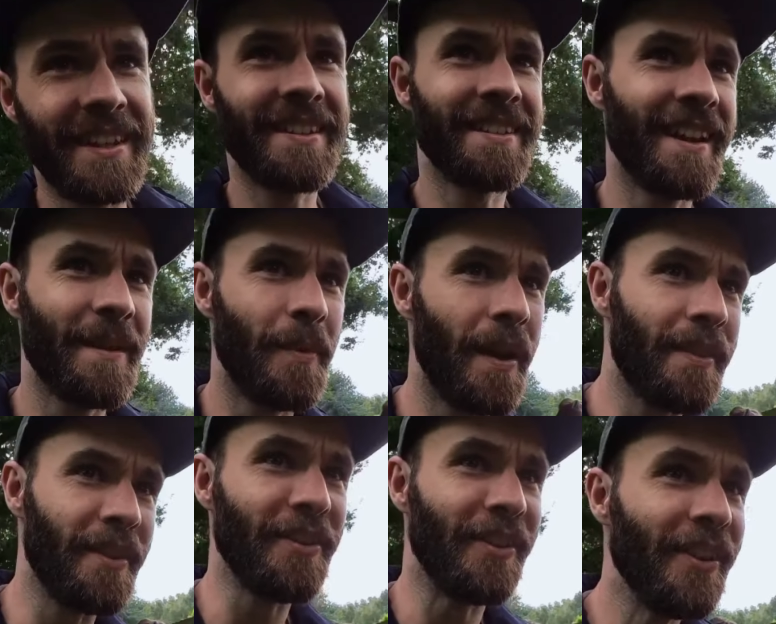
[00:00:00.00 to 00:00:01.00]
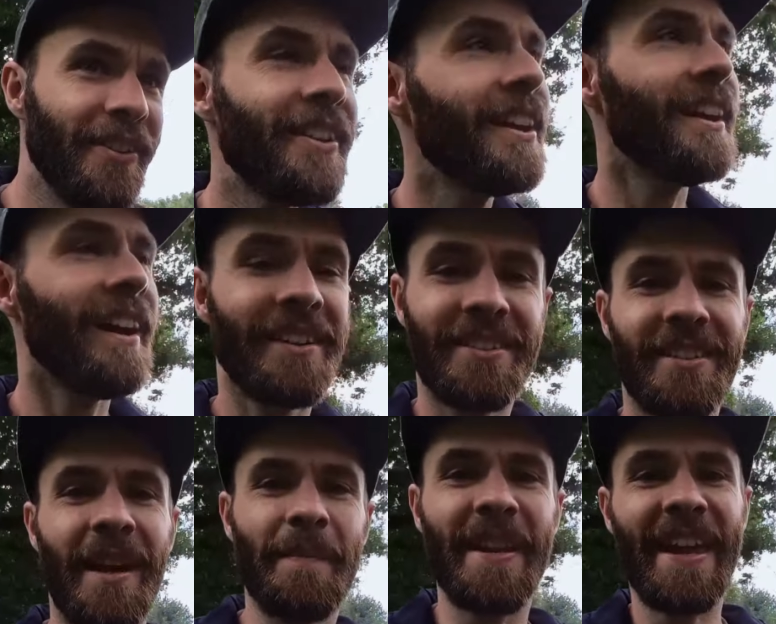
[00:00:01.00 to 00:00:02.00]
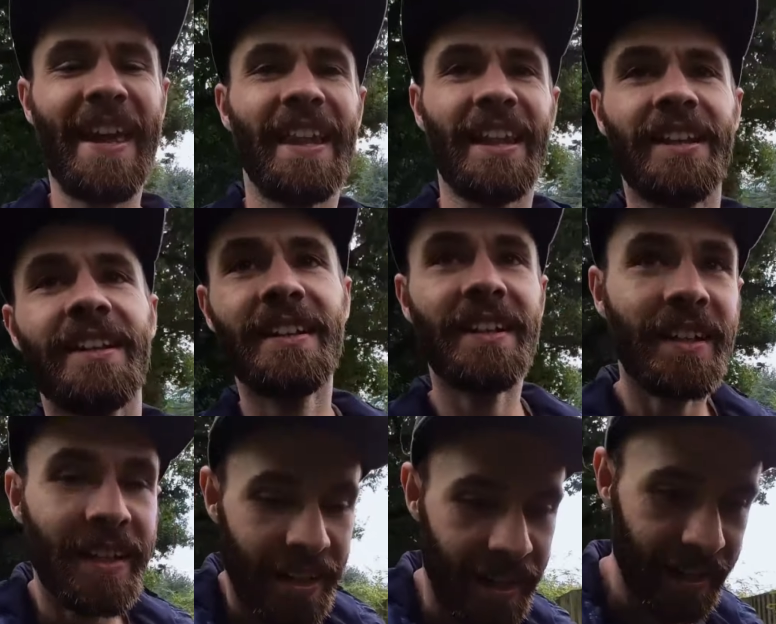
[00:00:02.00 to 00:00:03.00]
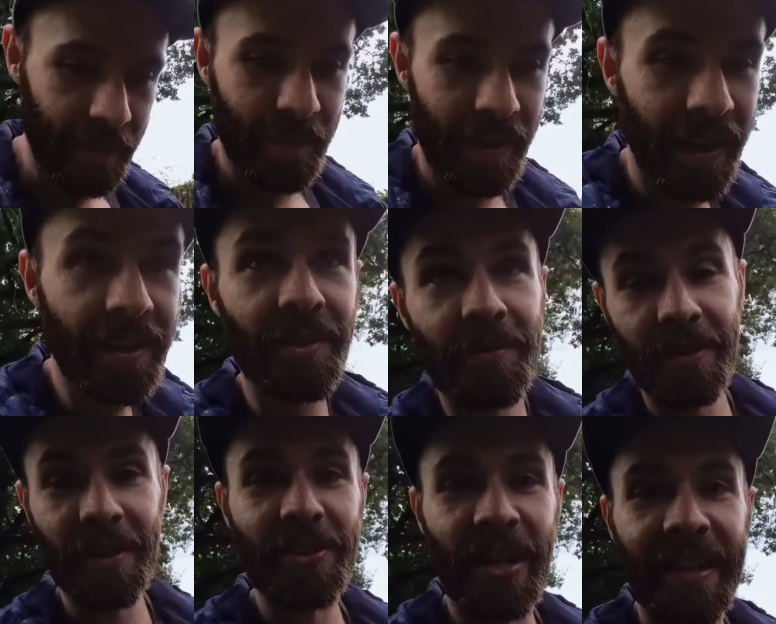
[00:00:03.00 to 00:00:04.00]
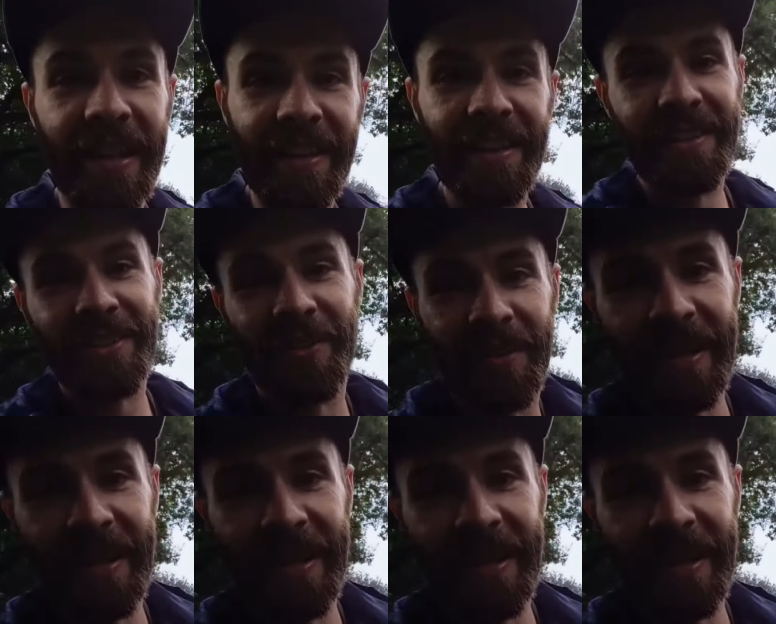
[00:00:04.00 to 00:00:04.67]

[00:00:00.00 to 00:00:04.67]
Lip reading: the slight breathlessness. I just climbed a hill. I just wanted to check in. It's not